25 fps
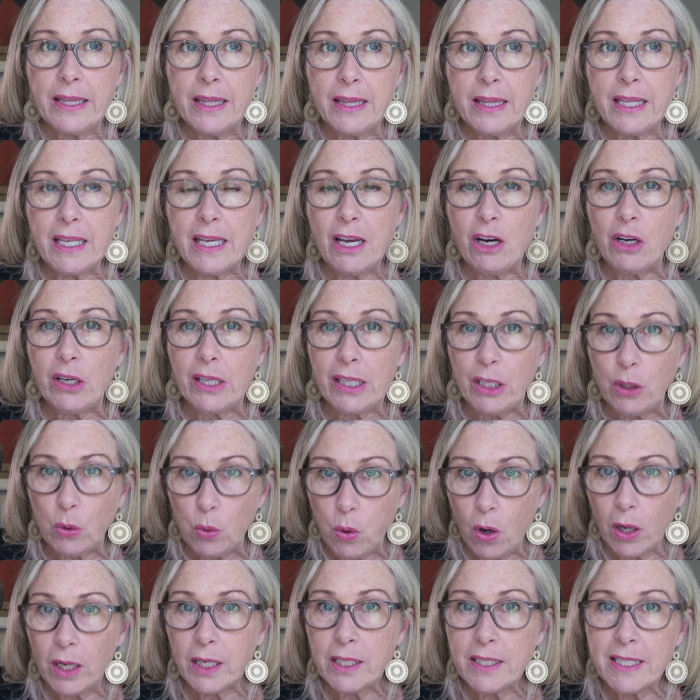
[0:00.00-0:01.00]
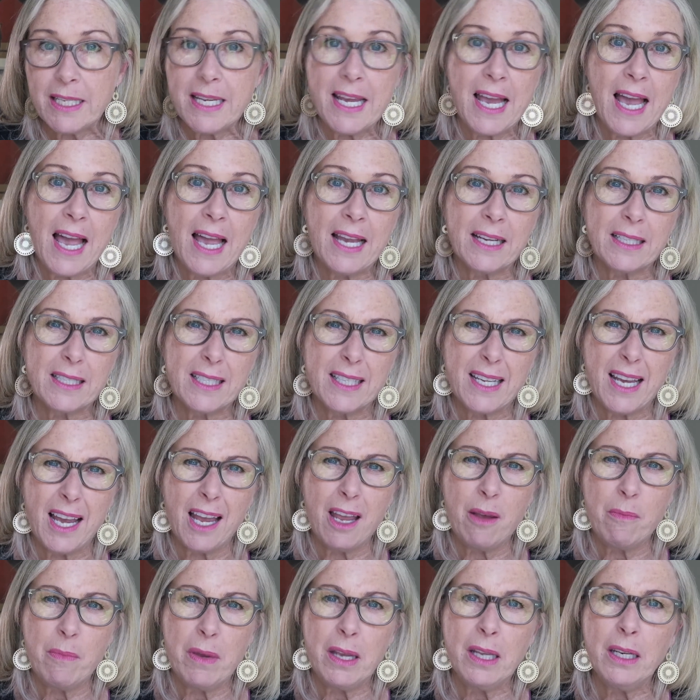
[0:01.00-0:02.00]
the Equality Act
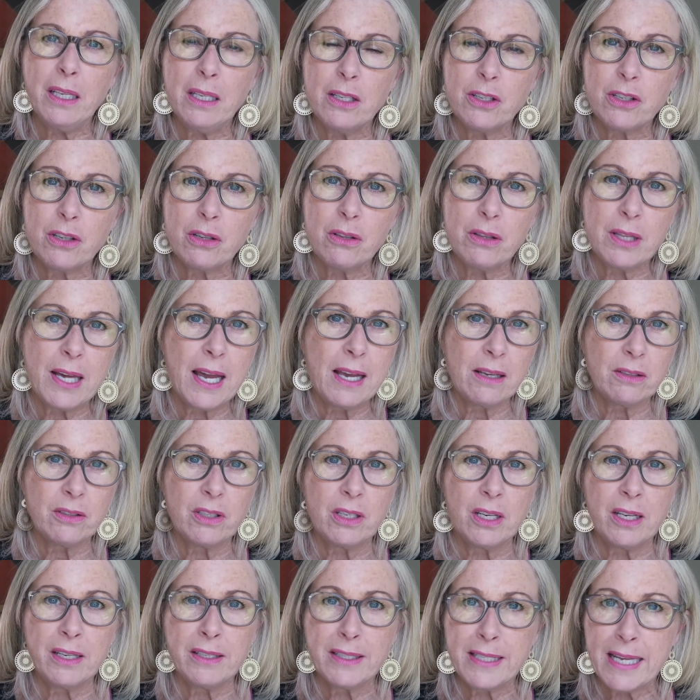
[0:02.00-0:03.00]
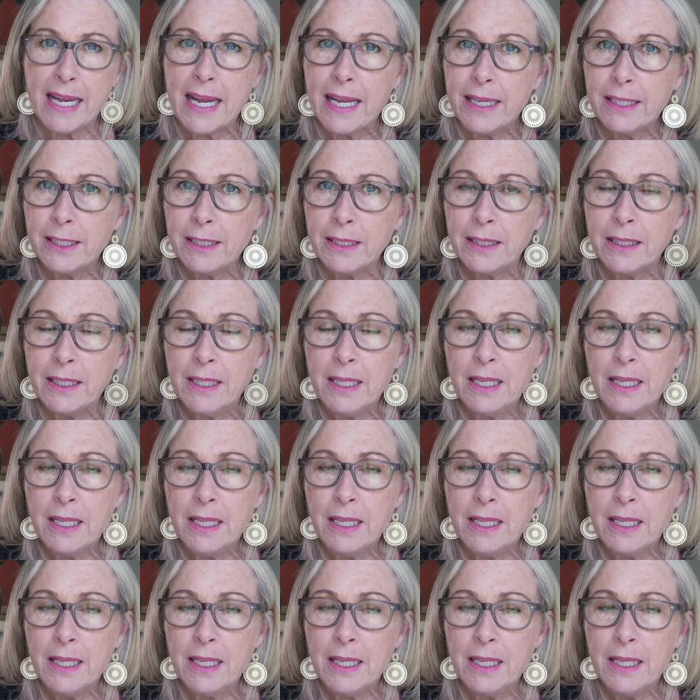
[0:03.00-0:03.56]
came in in two thousand ten,